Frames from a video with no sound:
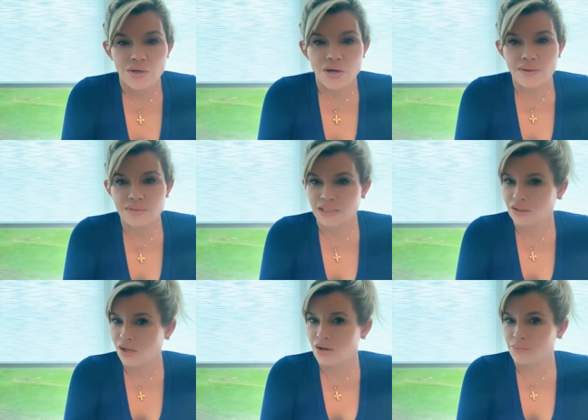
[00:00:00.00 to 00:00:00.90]
I was like,
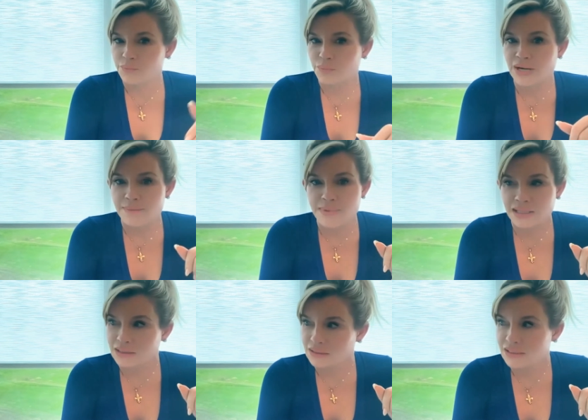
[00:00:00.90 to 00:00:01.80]
oh, but I'm
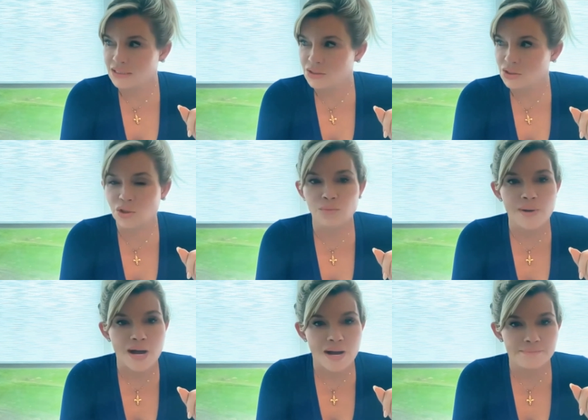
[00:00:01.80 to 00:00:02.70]
not going to listen to you,
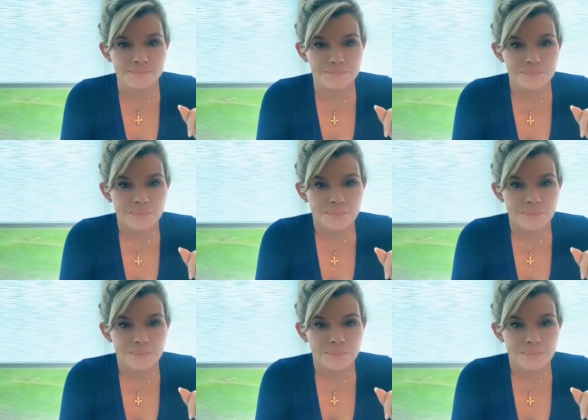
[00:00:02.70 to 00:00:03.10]
Mom.